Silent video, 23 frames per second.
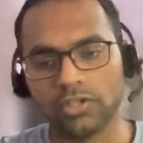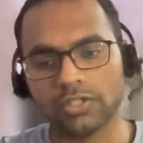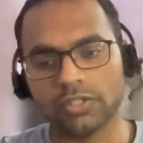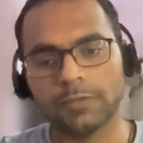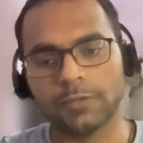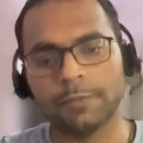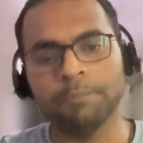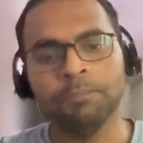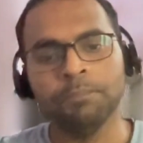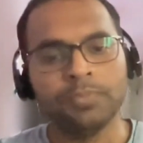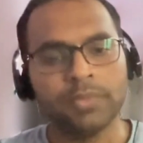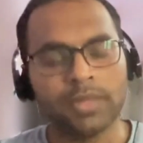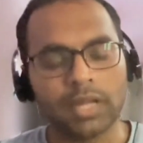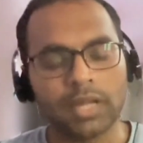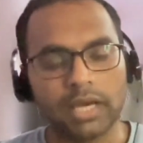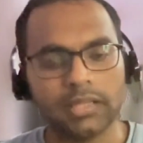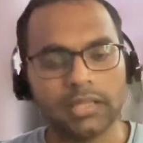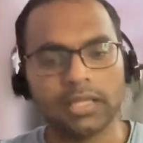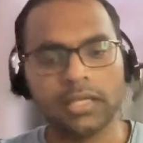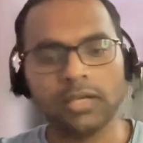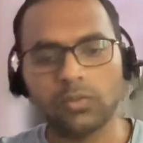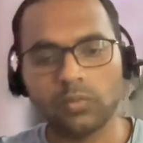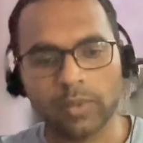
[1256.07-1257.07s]
So I
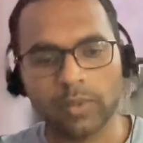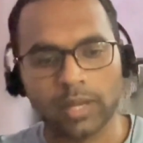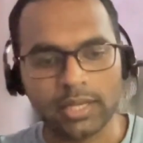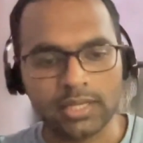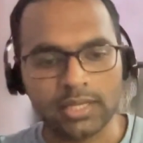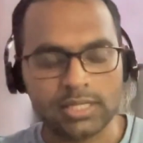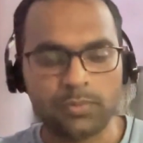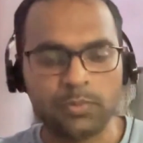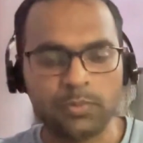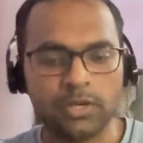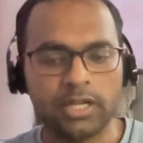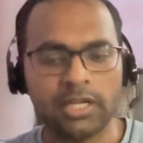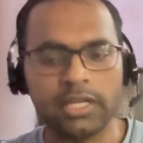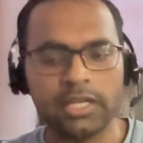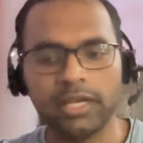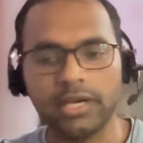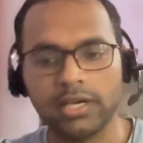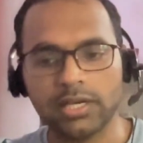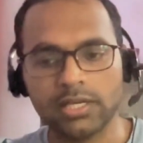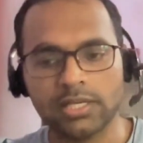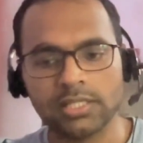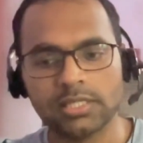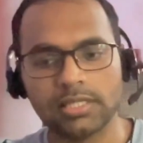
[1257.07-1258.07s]
think when someone
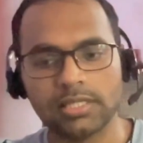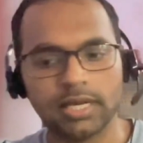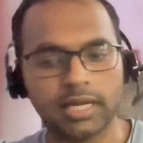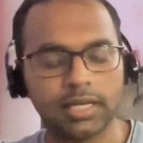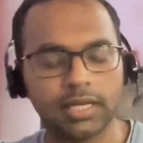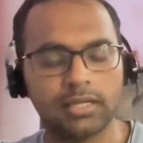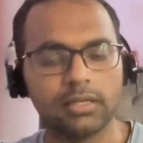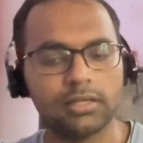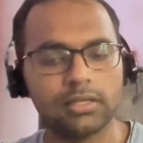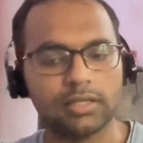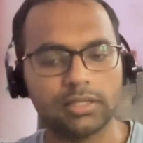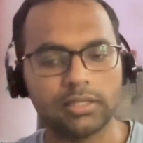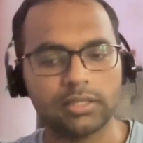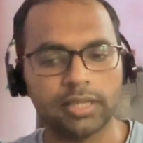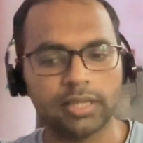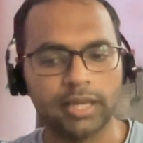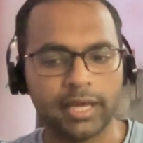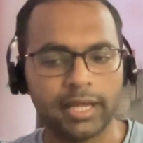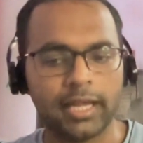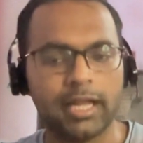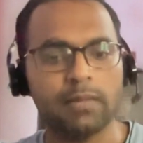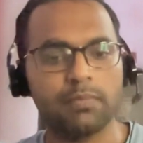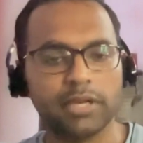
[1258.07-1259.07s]
hears that
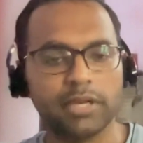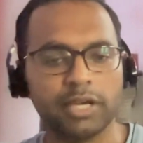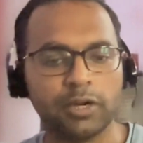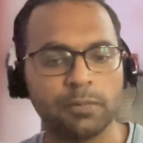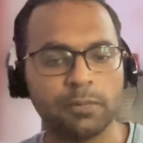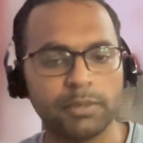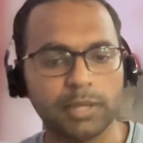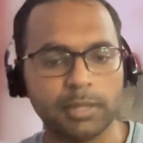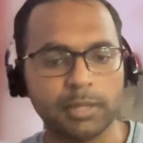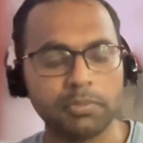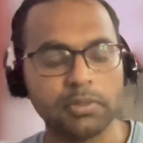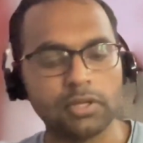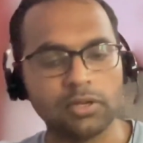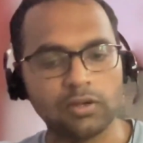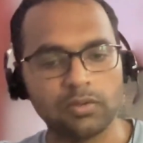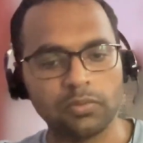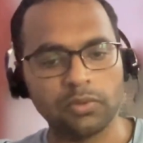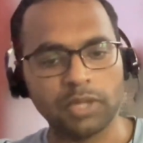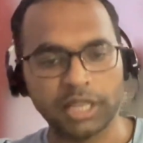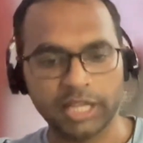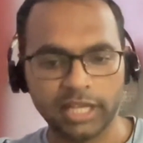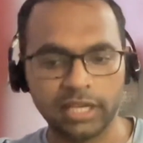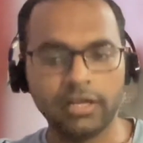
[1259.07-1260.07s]
they're helping out people,
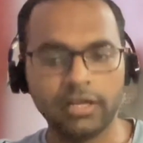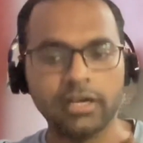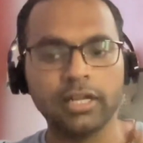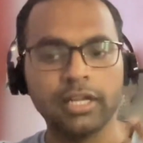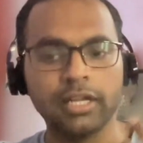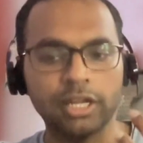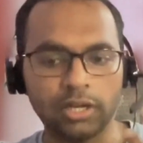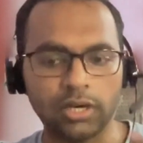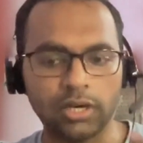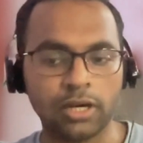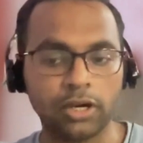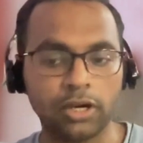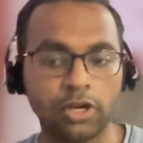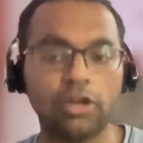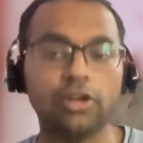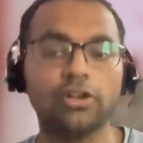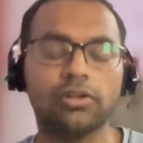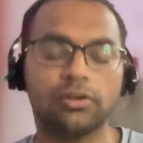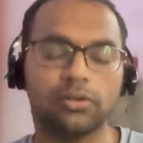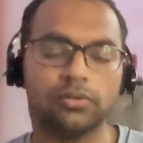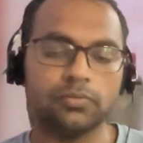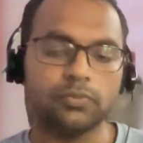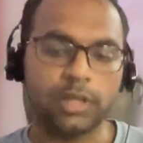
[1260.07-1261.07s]
when they really are not,
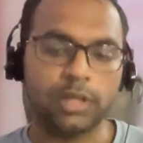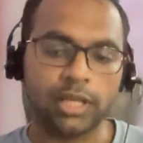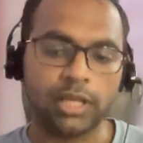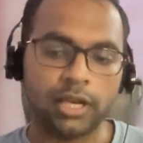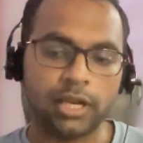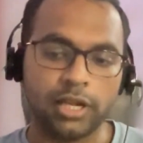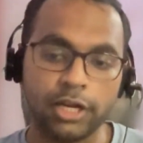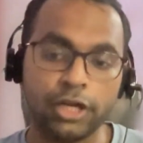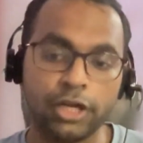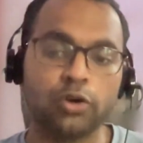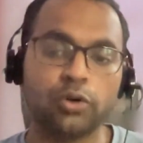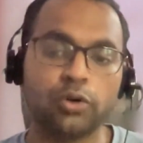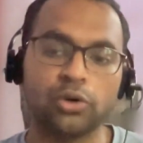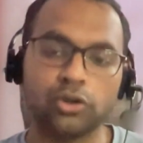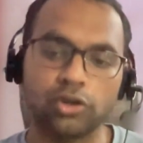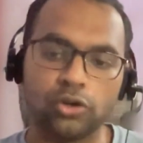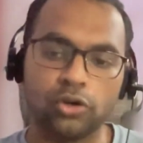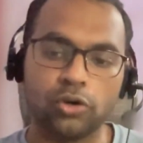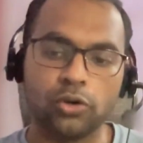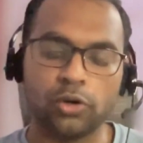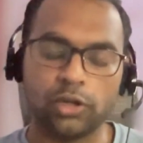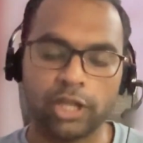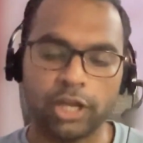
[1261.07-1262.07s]
when they really don't
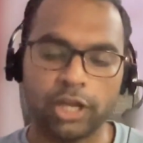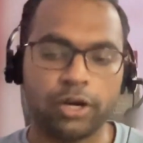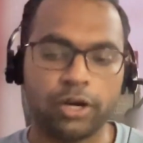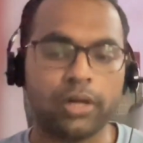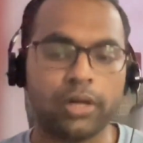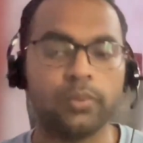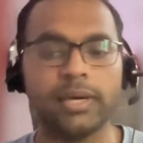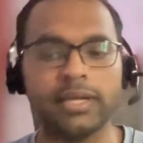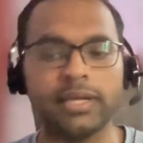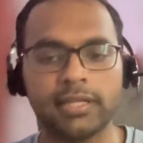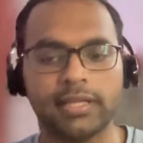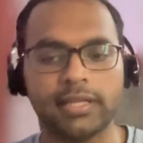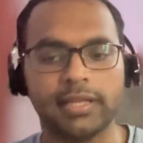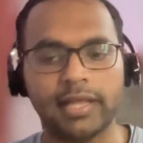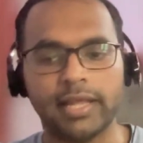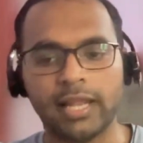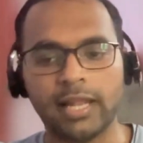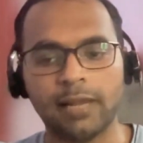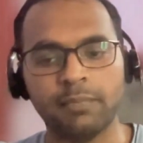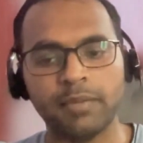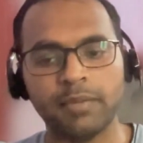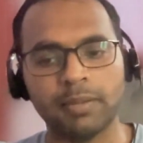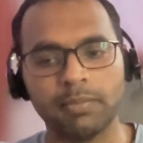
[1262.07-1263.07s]
know, or they're not aware that they're
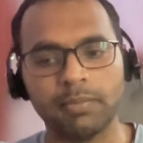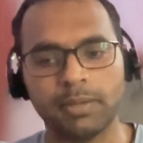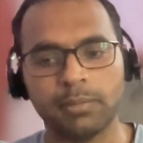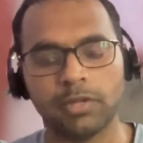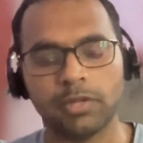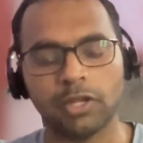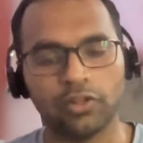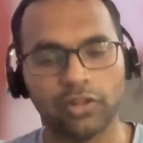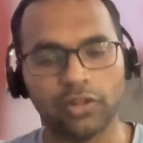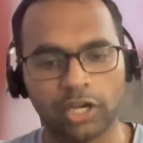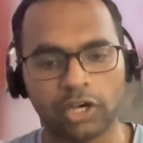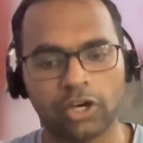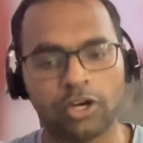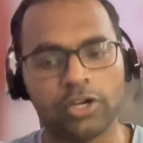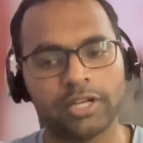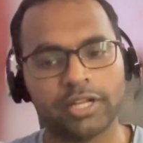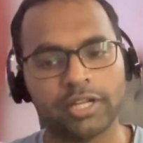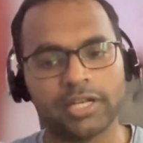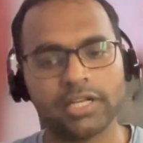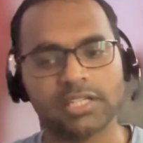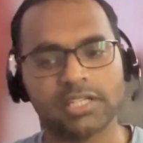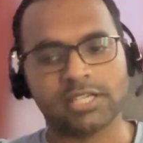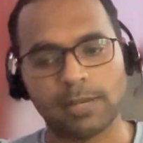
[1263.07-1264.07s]
helping people, or their
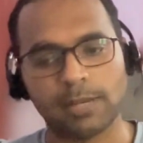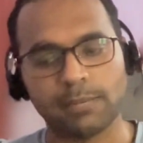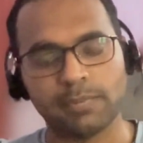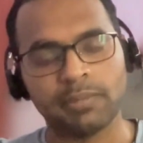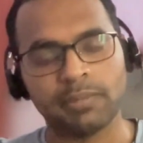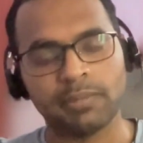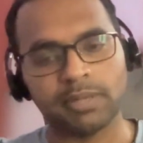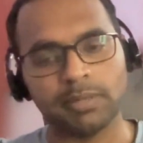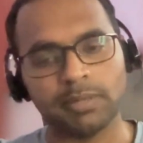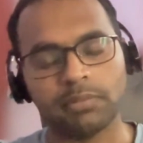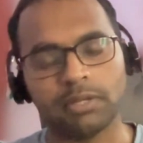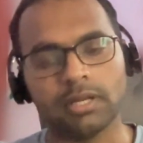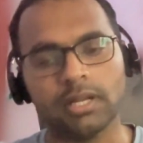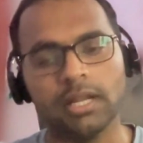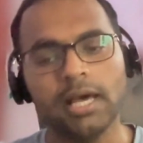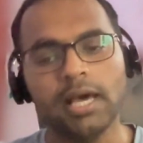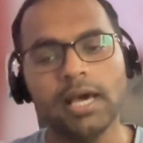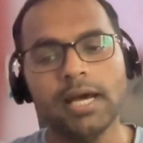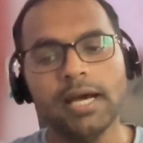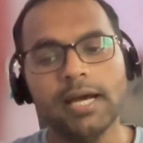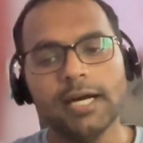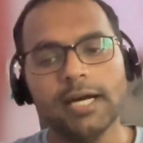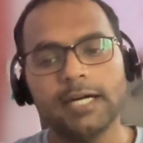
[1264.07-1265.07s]
content helping people,
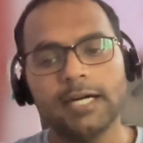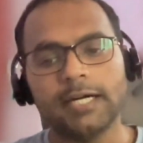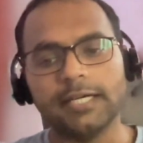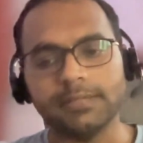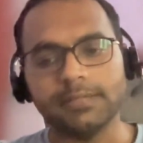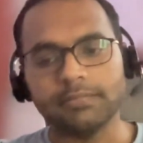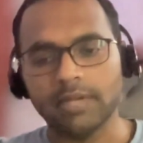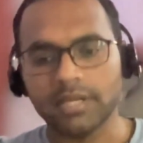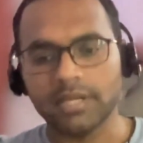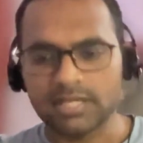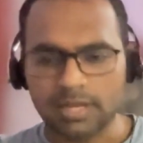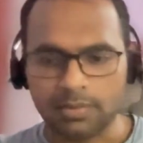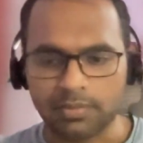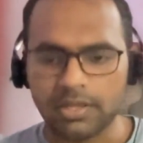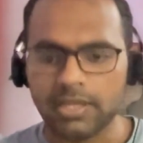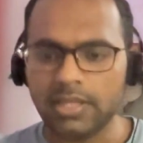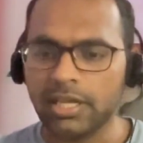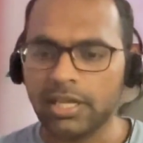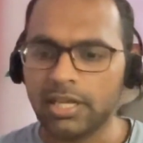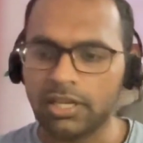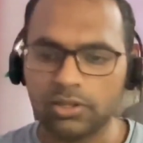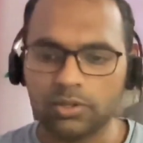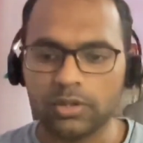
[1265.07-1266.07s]
that's something
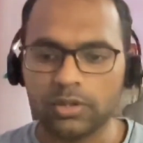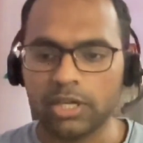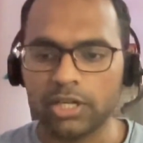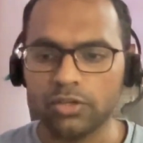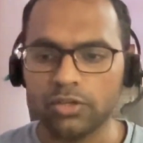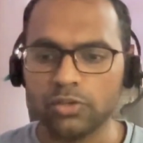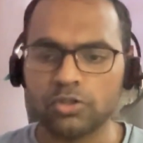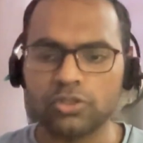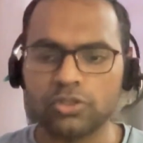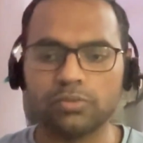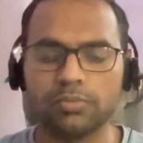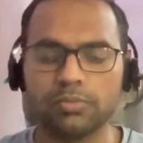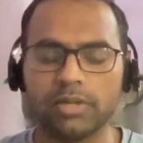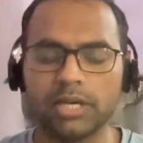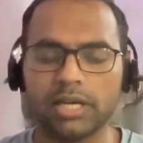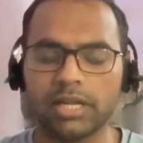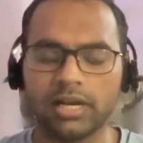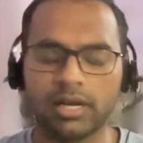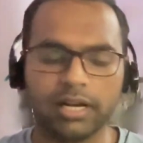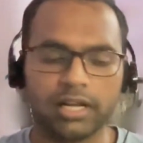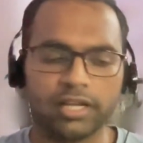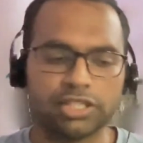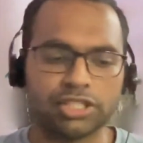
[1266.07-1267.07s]
that you can use to build
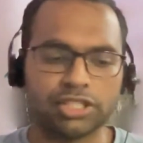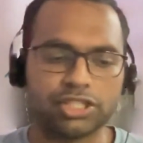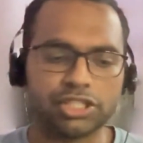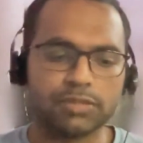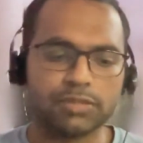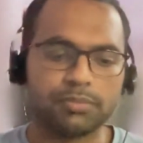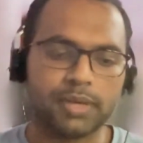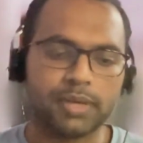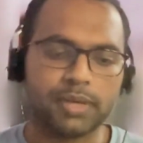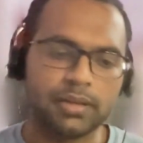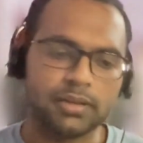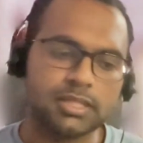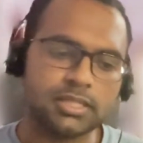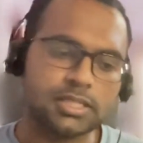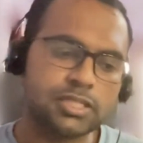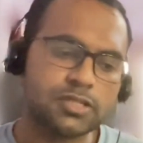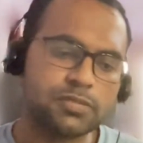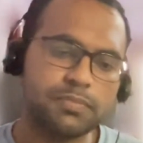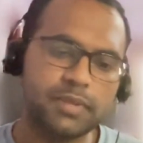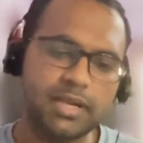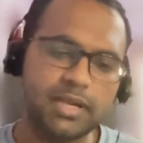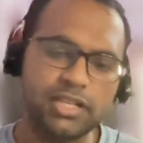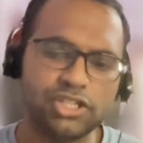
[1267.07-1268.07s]
a relationship. And
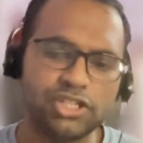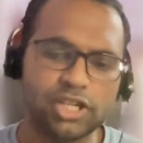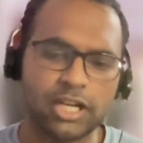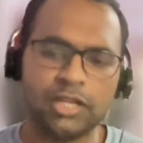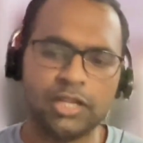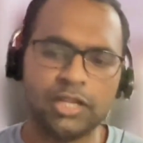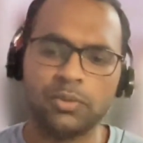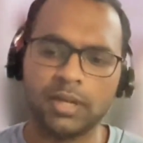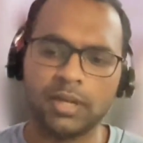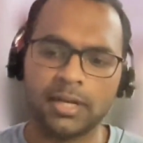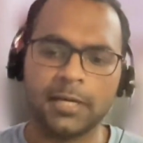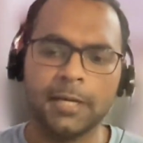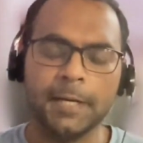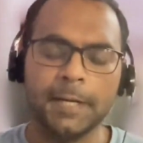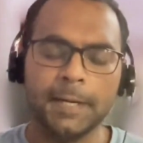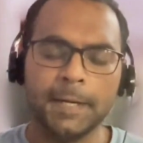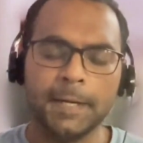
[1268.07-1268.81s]
just be genuine.